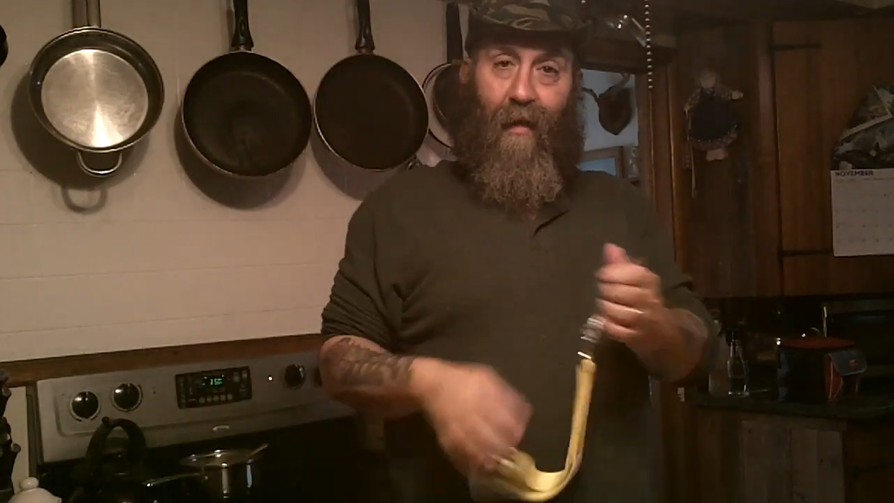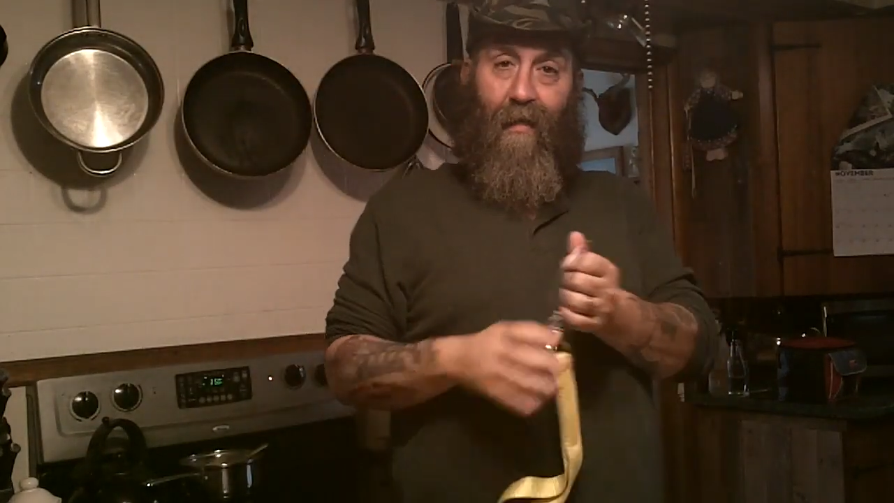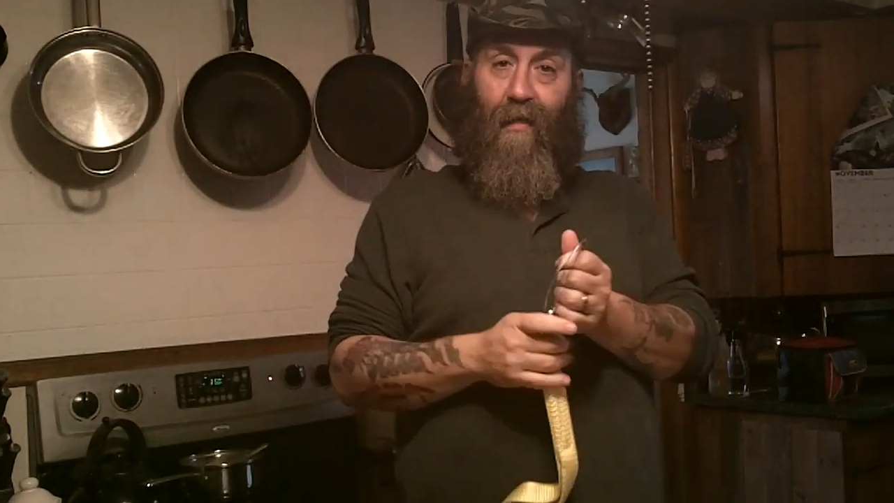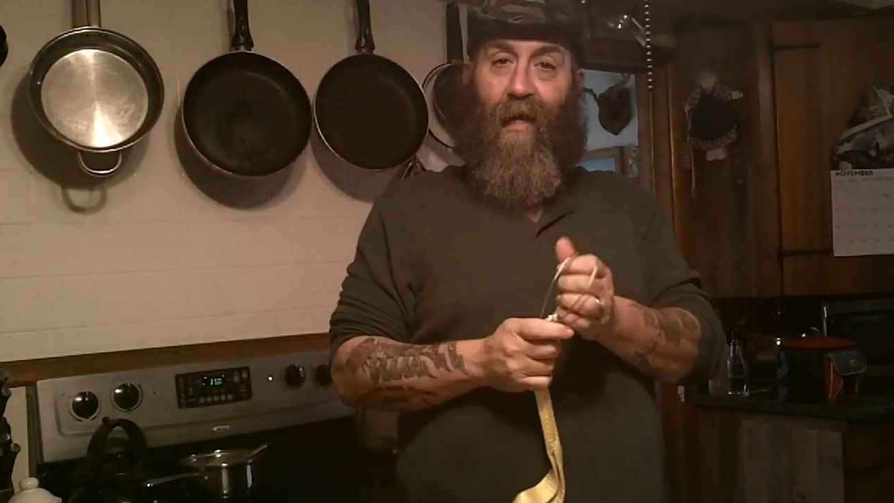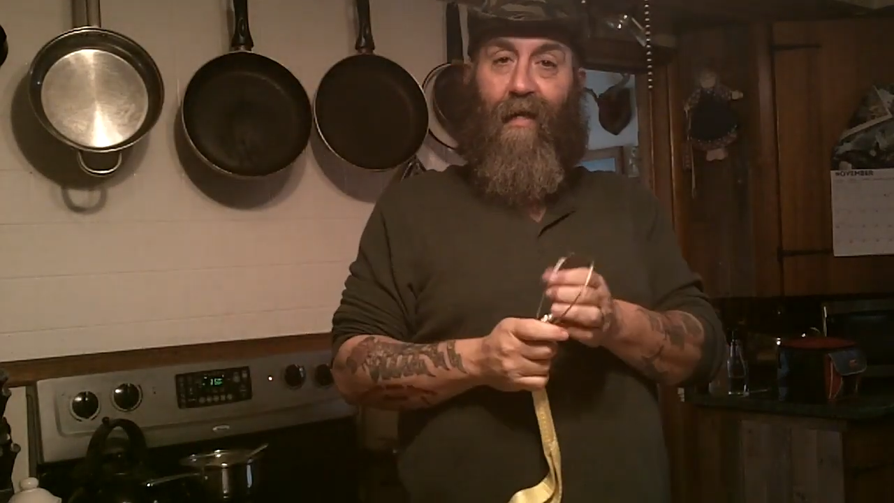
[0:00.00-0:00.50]

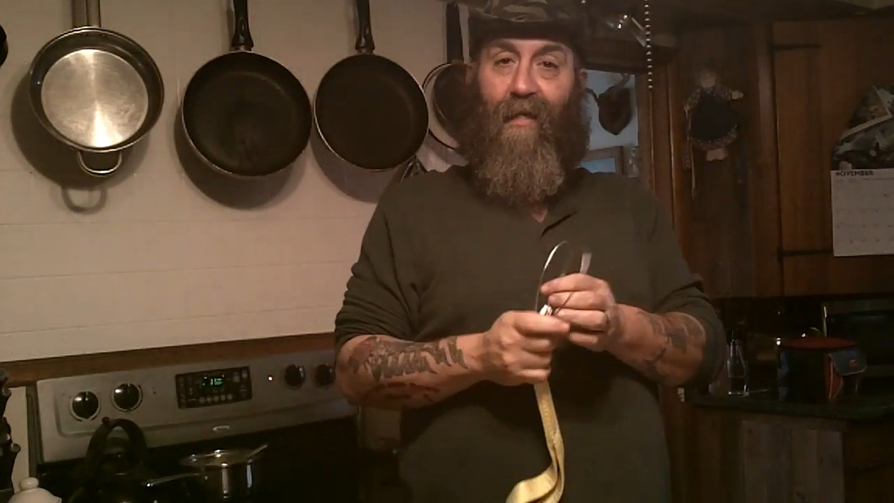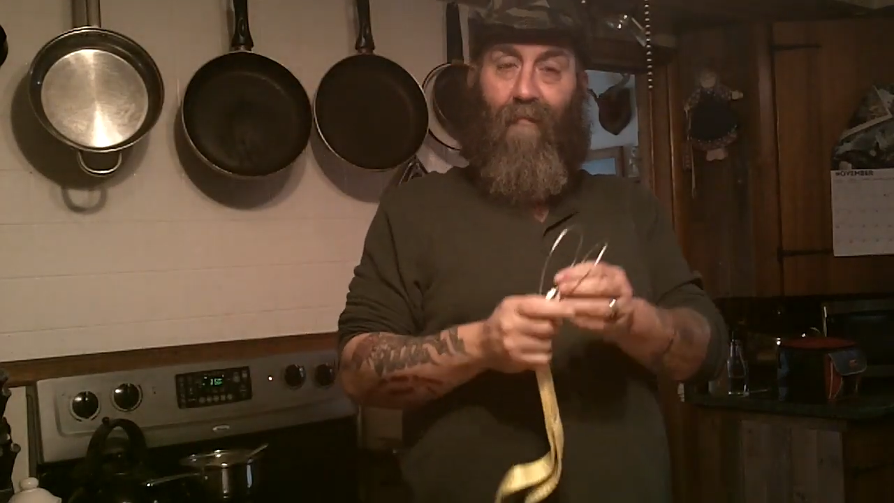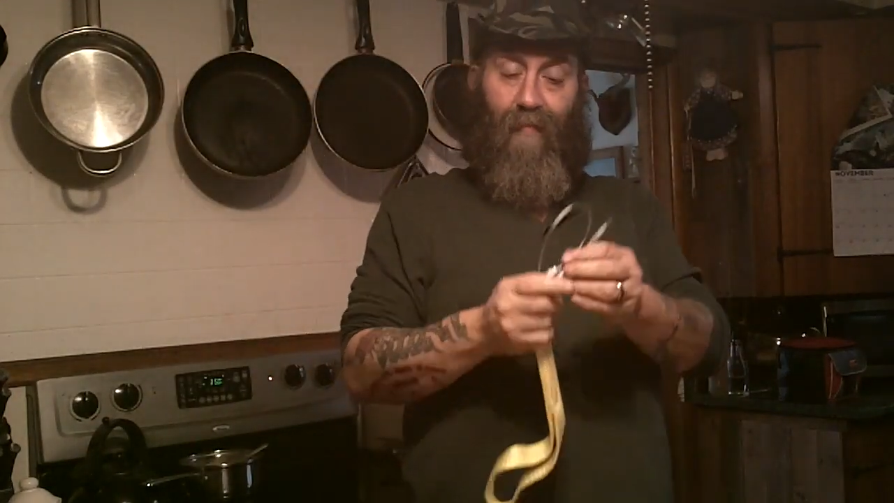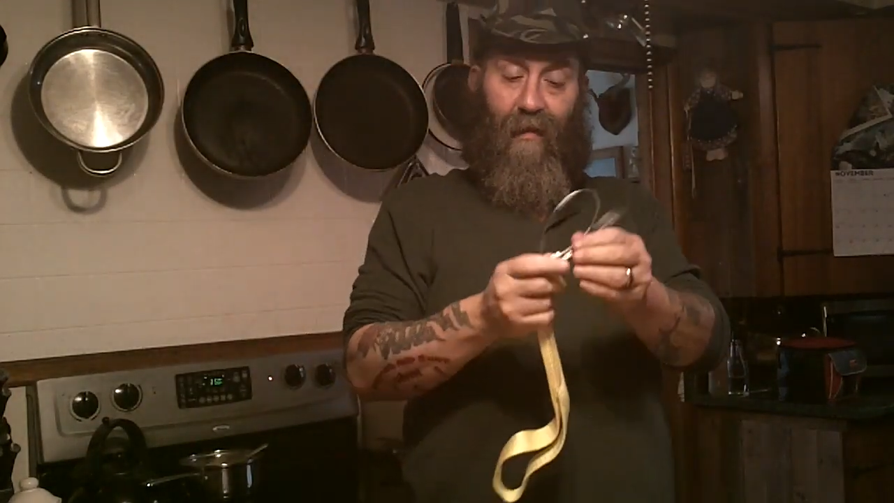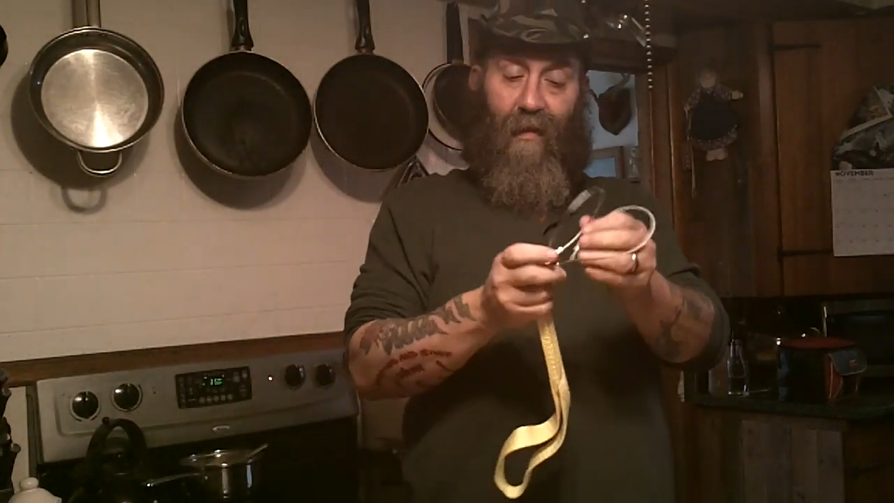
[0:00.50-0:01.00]
This is a
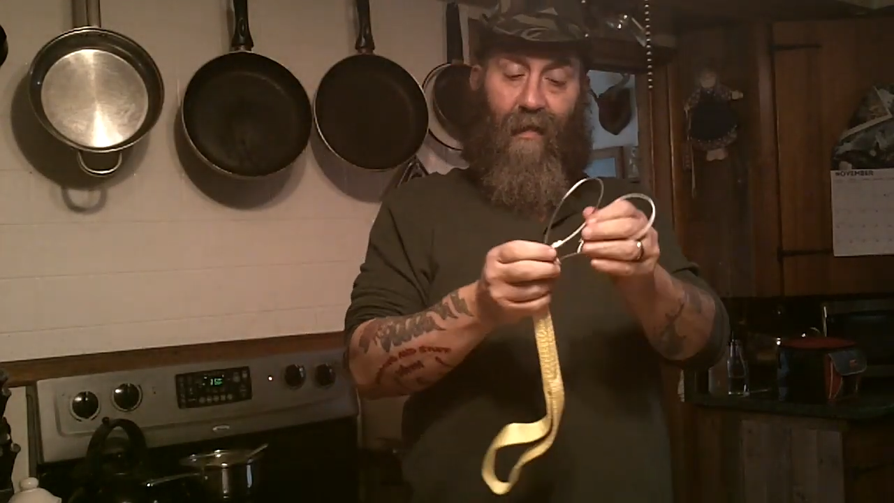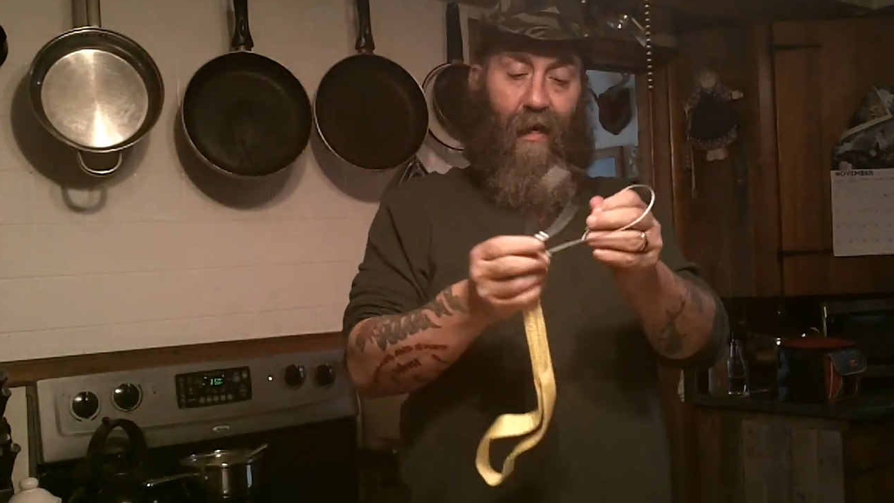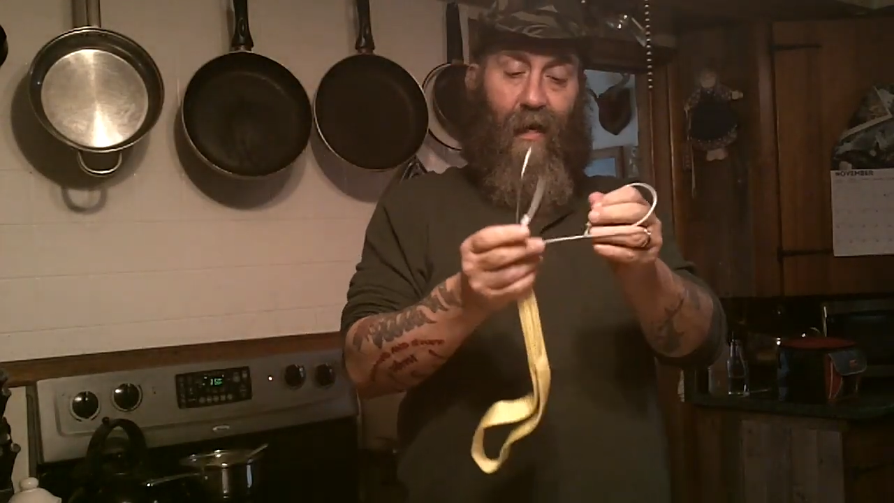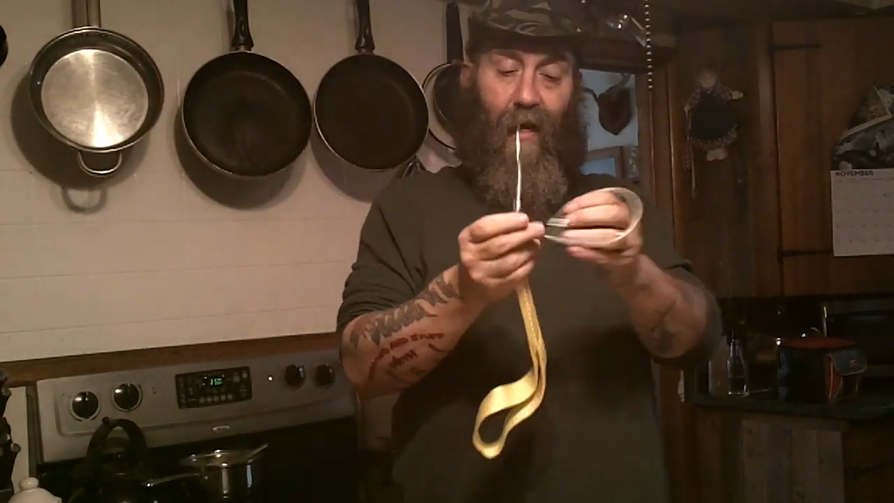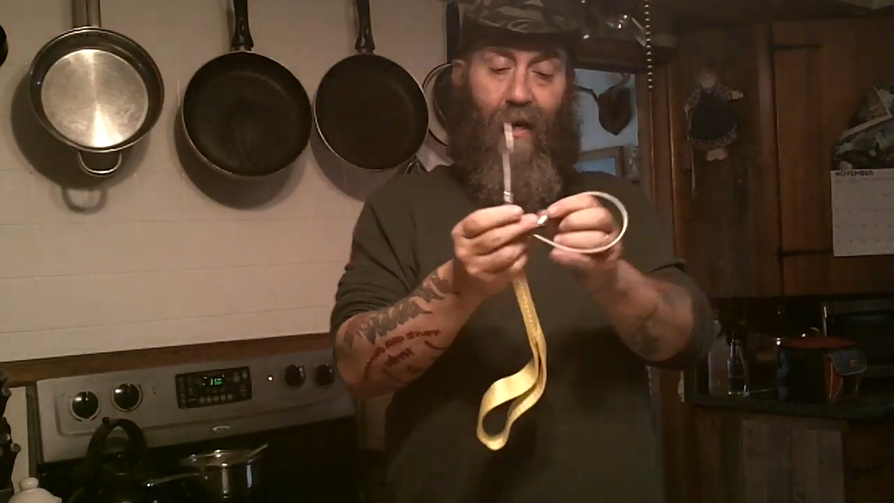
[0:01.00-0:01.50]
simple
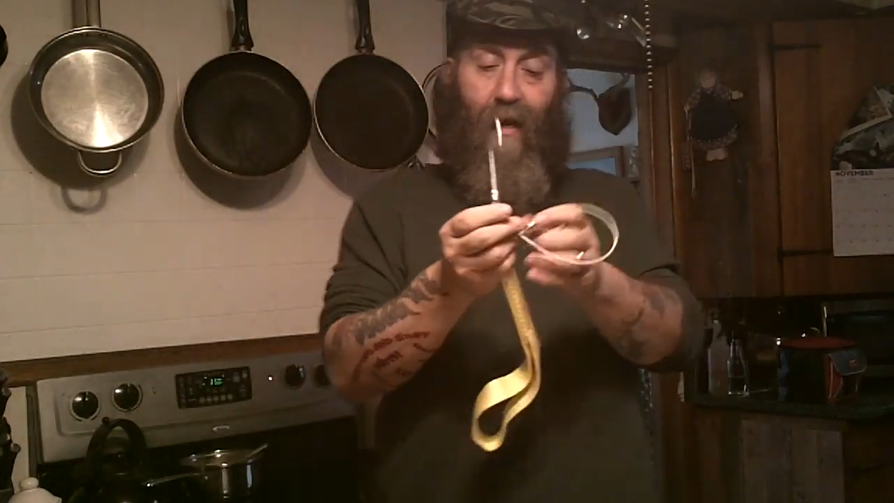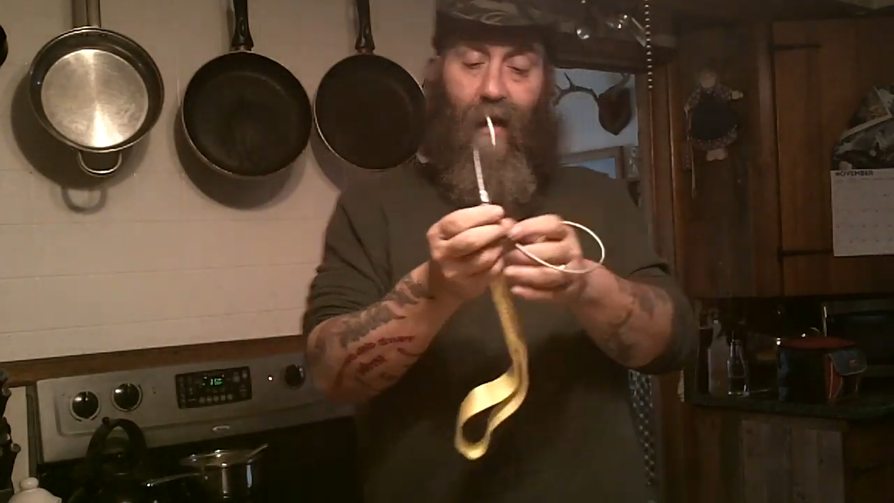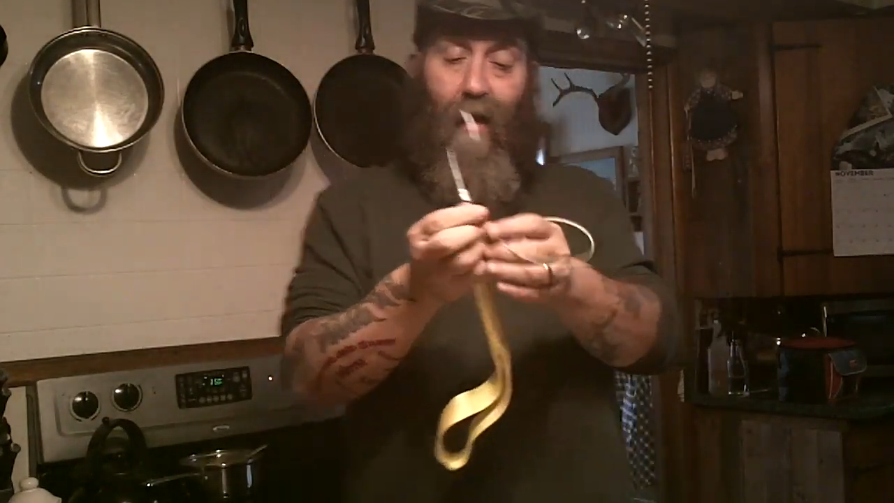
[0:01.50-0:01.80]
design